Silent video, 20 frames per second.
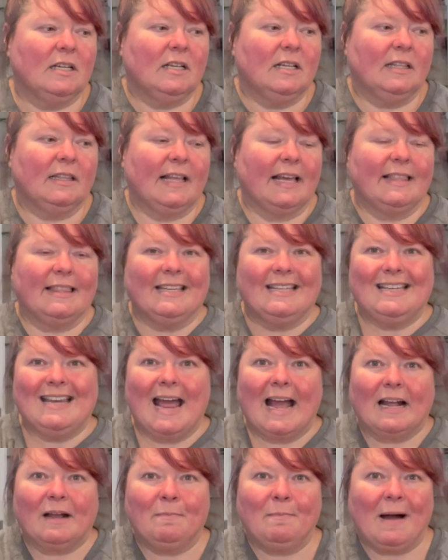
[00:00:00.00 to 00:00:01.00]
like the
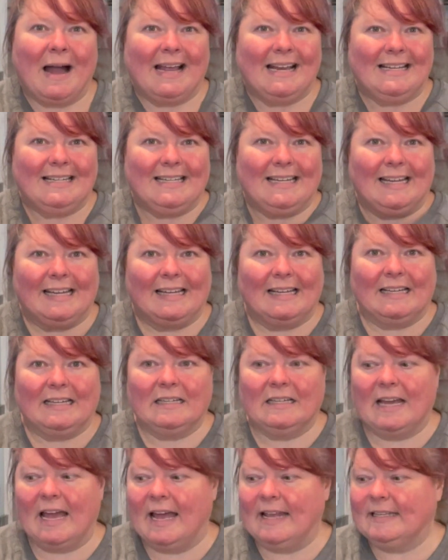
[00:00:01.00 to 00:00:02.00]
neck binding
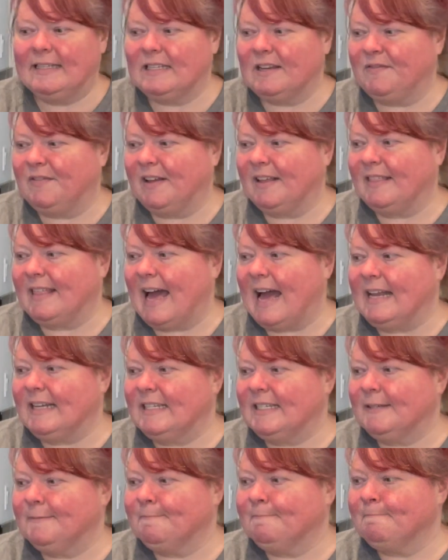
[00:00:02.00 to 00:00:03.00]
and stuff like
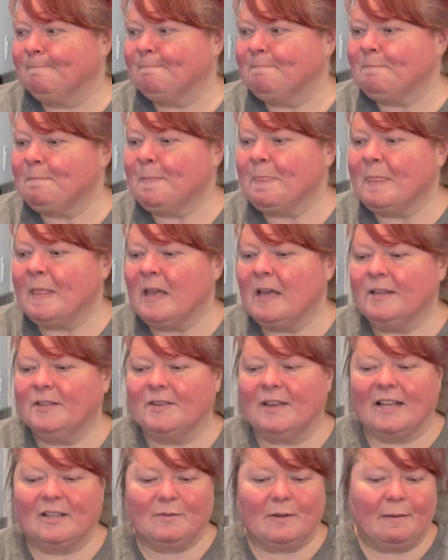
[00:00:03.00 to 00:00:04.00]
that.
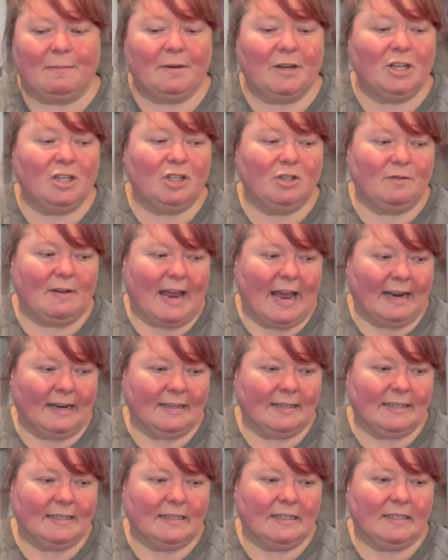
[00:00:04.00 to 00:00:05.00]
So that's what I'm gonna do
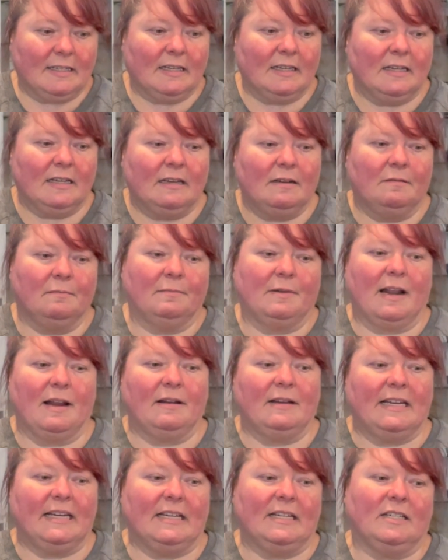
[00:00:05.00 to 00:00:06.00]
next, but I
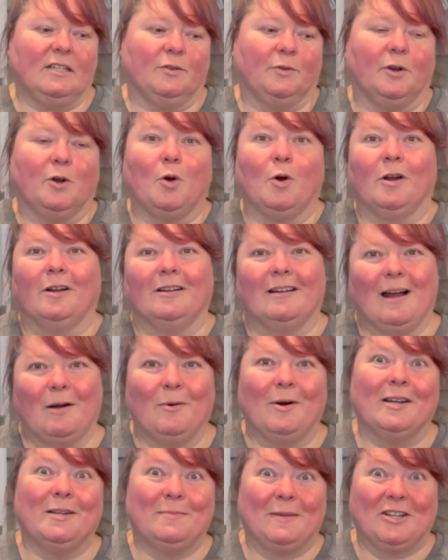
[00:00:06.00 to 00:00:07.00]
needed to record. I
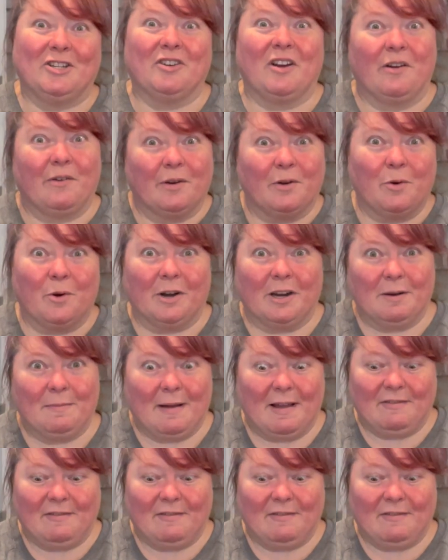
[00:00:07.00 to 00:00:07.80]
wanted to make sure I recorded my